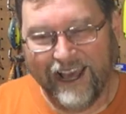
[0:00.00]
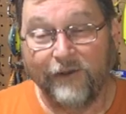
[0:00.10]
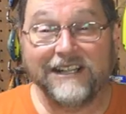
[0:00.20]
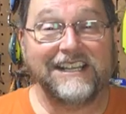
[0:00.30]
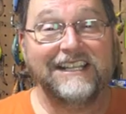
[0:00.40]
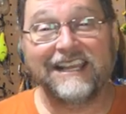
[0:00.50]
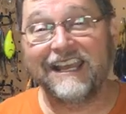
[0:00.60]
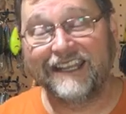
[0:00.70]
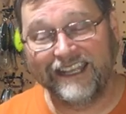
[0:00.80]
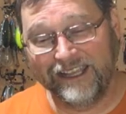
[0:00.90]
Which he
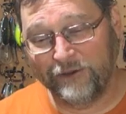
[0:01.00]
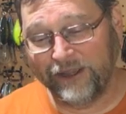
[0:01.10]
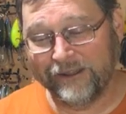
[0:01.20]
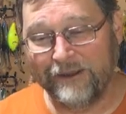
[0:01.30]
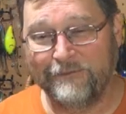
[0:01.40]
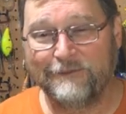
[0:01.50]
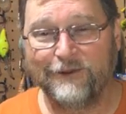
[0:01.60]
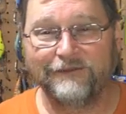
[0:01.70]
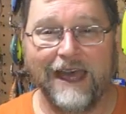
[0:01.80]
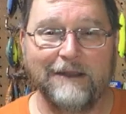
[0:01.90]
did. He quickly
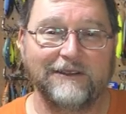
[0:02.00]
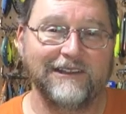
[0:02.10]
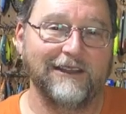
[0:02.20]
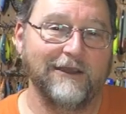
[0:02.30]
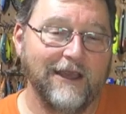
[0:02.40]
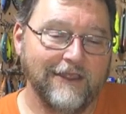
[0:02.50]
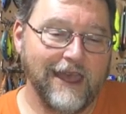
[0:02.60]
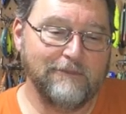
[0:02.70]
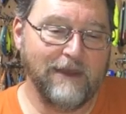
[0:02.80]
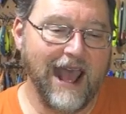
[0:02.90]
removed
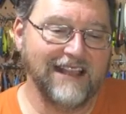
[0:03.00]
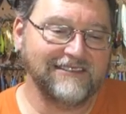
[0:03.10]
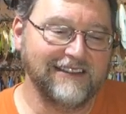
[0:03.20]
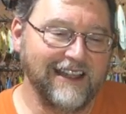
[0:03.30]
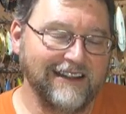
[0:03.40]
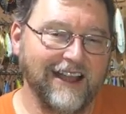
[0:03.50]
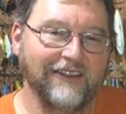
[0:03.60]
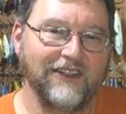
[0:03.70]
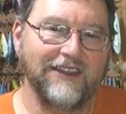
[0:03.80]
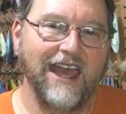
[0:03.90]
that bass and
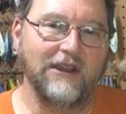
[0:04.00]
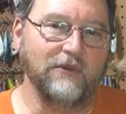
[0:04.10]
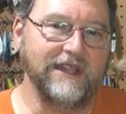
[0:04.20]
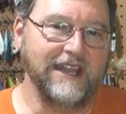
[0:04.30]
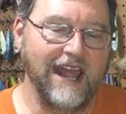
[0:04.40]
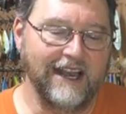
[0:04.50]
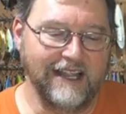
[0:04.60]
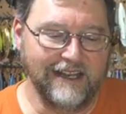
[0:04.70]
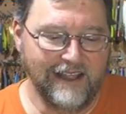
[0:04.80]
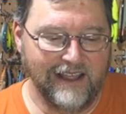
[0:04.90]
got the net, and we netted
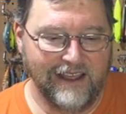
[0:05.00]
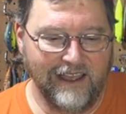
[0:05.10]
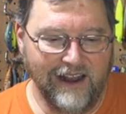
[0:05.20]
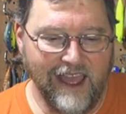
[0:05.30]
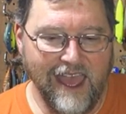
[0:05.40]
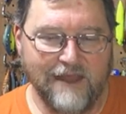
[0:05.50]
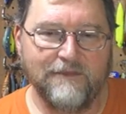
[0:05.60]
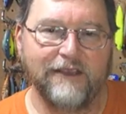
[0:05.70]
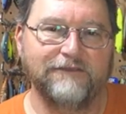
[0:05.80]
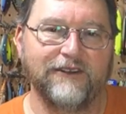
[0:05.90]
it. And I had
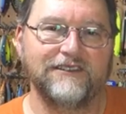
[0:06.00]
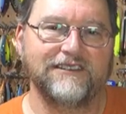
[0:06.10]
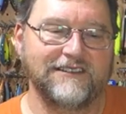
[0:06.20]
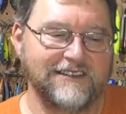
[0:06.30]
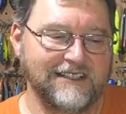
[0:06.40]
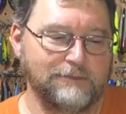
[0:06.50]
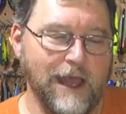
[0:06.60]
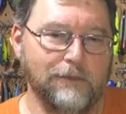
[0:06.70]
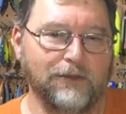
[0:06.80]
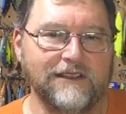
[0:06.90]
my first
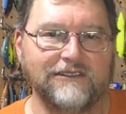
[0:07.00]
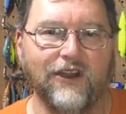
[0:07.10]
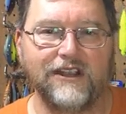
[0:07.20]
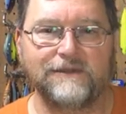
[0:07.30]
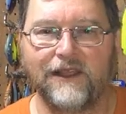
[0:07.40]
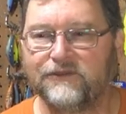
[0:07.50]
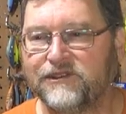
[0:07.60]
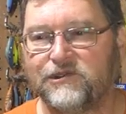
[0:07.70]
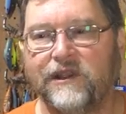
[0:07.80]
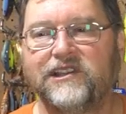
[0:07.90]
6-pound plus largemouth. It
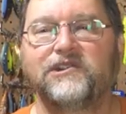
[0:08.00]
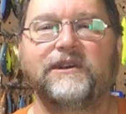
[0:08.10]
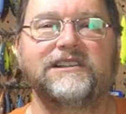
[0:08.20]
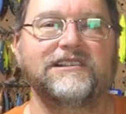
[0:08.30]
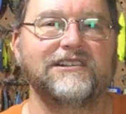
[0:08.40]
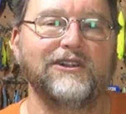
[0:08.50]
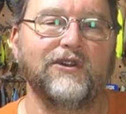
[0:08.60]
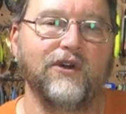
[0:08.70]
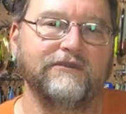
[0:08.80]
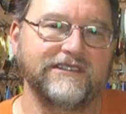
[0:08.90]
was 22 inches, a
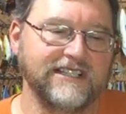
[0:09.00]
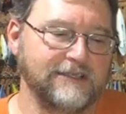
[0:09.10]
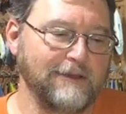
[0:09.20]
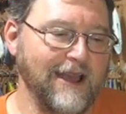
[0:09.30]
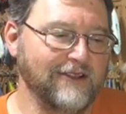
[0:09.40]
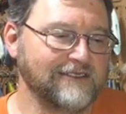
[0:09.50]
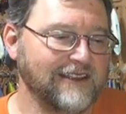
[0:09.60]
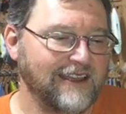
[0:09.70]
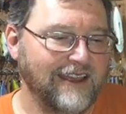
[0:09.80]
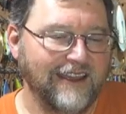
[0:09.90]
little over 6 pounds.
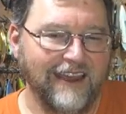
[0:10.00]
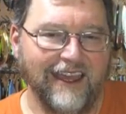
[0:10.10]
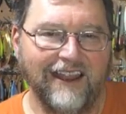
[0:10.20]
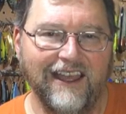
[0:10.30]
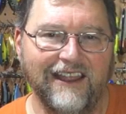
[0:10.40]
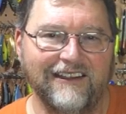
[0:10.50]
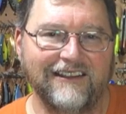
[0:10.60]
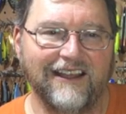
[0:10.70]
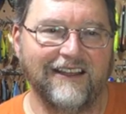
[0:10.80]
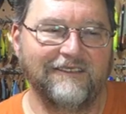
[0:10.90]
And